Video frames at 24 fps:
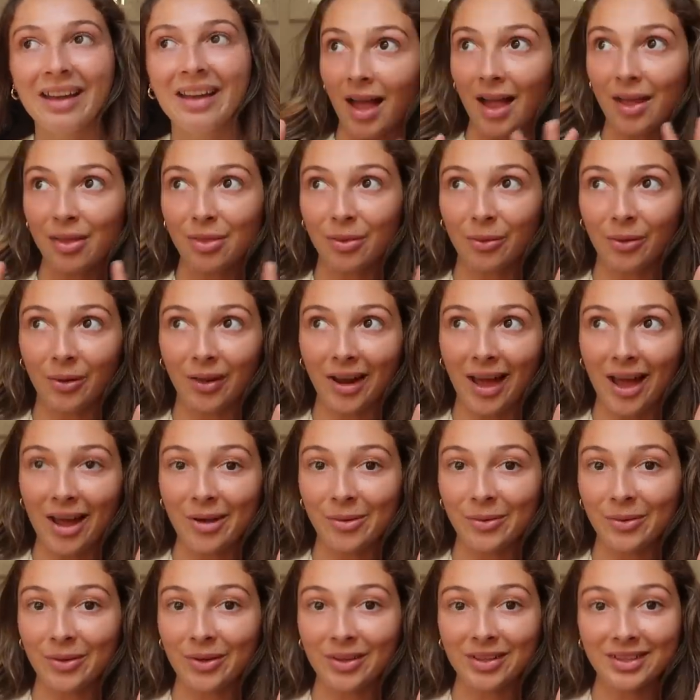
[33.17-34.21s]
I thought
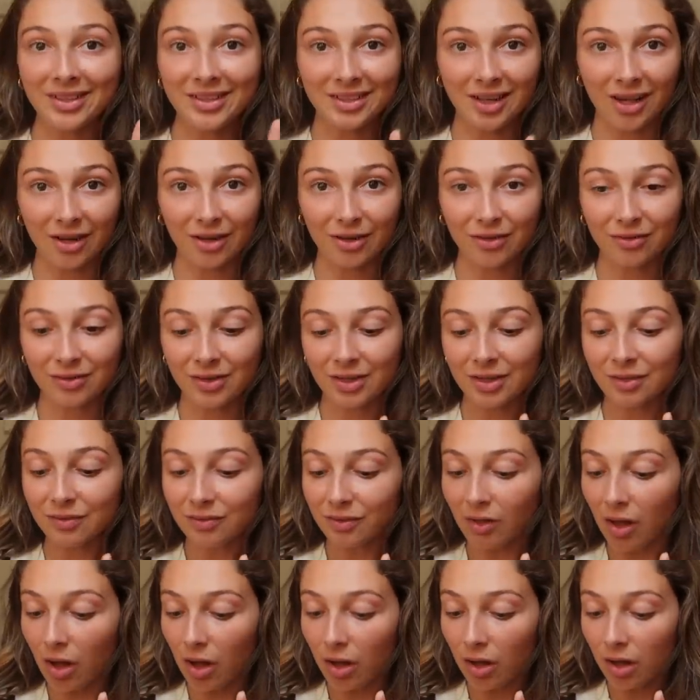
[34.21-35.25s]
I would start off this
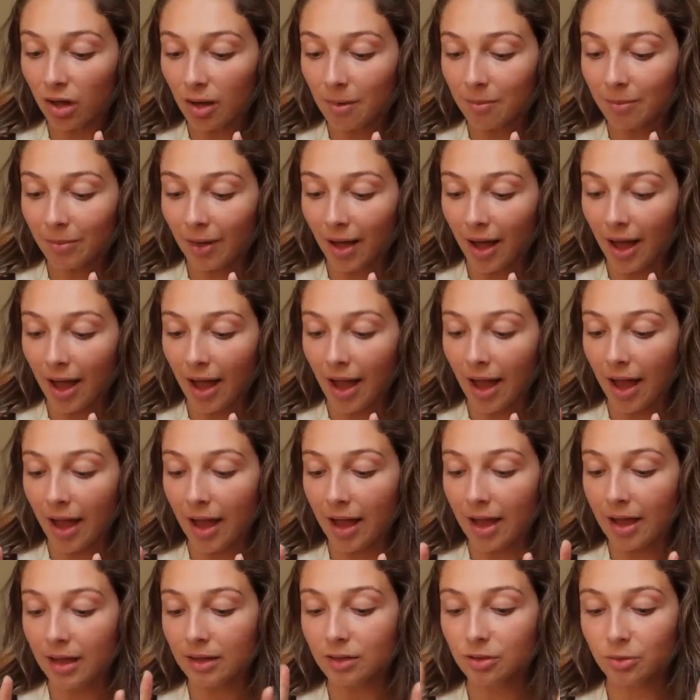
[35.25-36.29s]
vlog
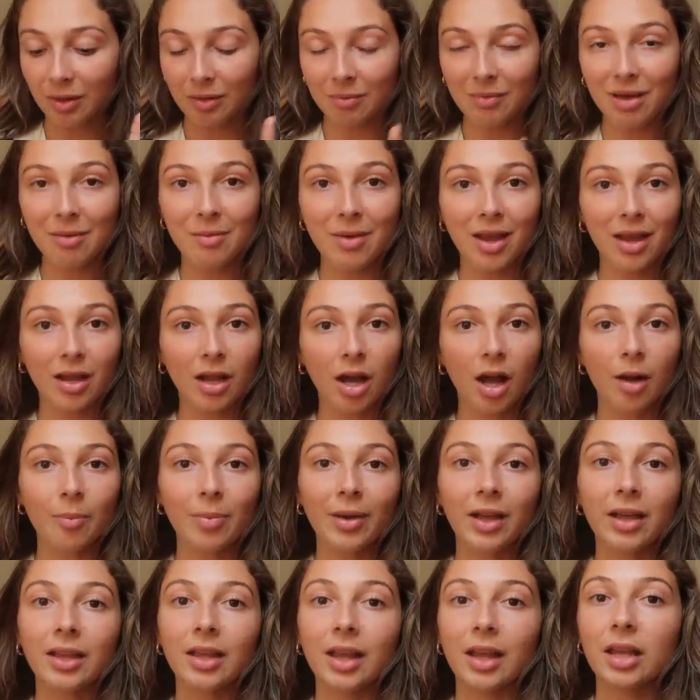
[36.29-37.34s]
by doing my makeup
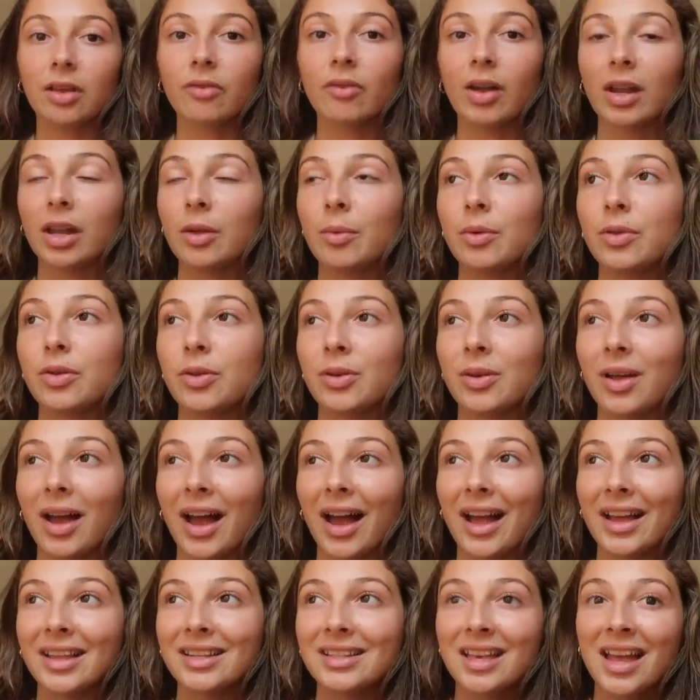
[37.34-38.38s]
and getting ready with you
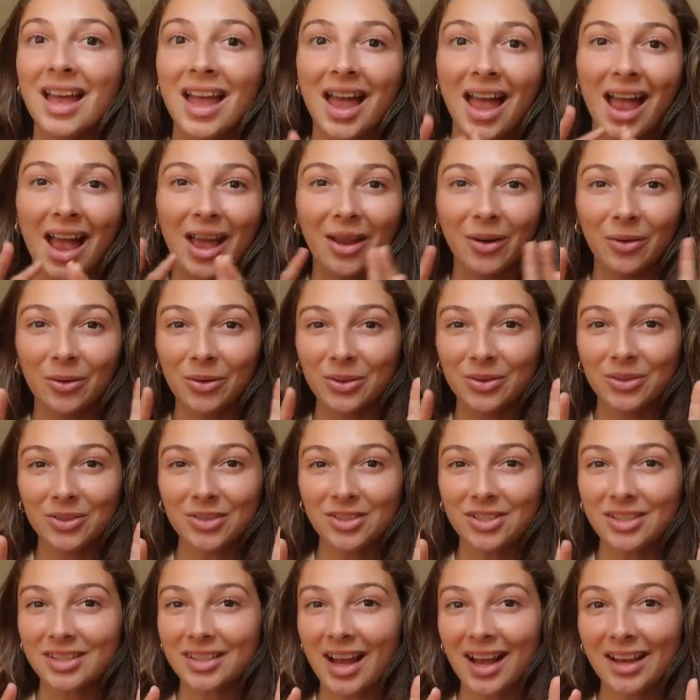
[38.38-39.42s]
guys, and also
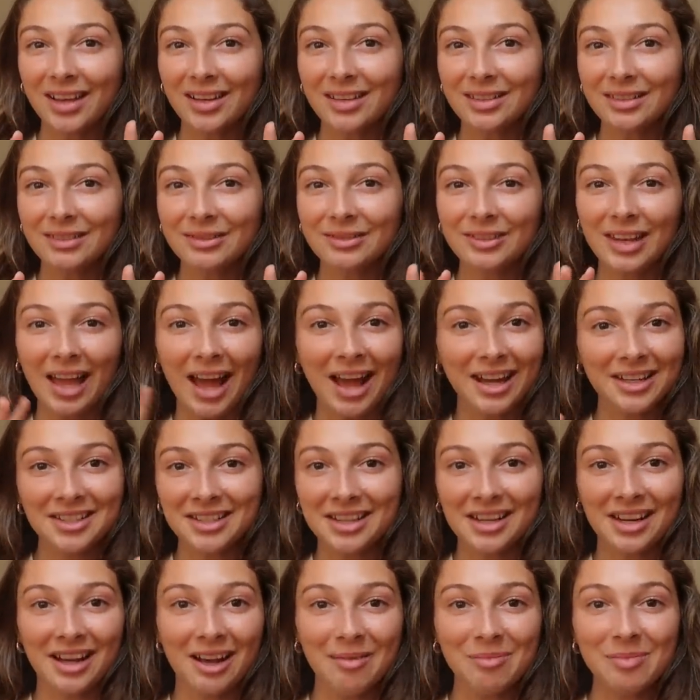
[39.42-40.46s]
just kind of
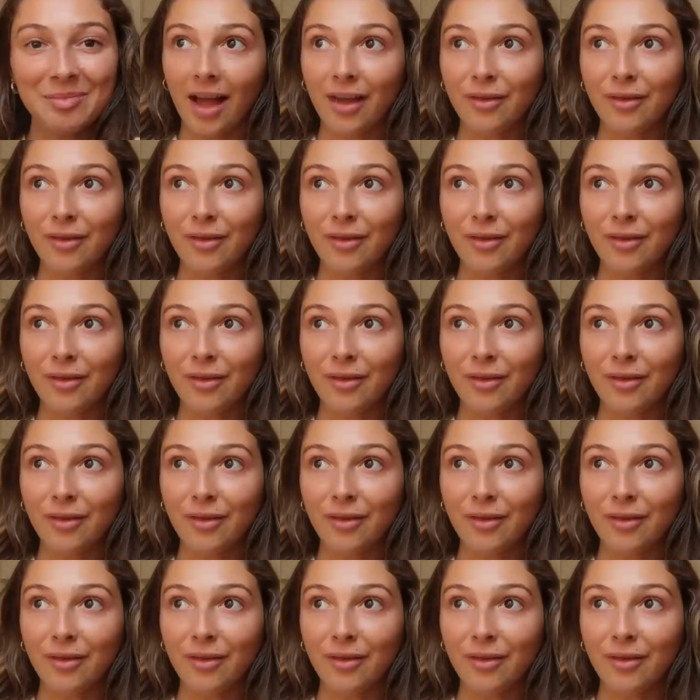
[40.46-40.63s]
catching up.